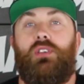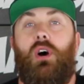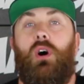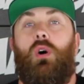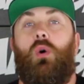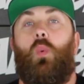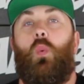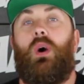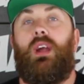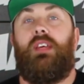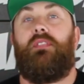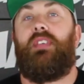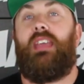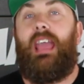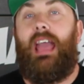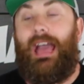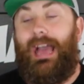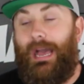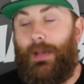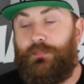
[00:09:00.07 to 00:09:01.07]
So one of
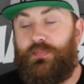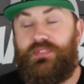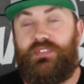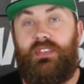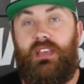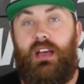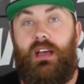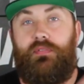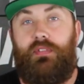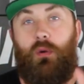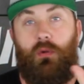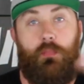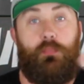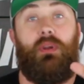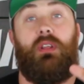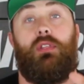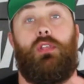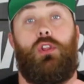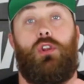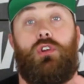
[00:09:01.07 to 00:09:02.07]
the apps uh, that we
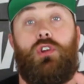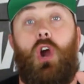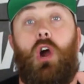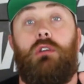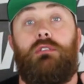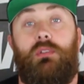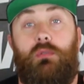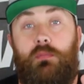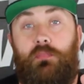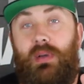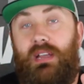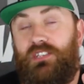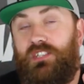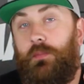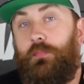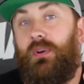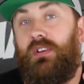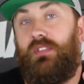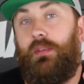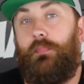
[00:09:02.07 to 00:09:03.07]
put on the little card that we
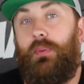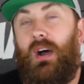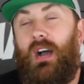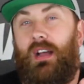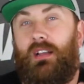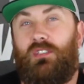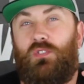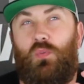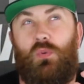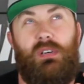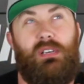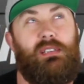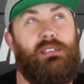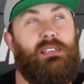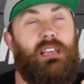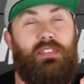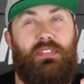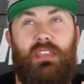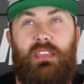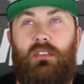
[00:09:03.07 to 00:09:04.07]
actually put in the box
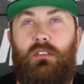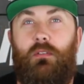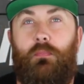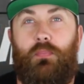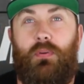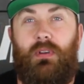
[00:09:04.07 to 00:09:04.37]
was, I think you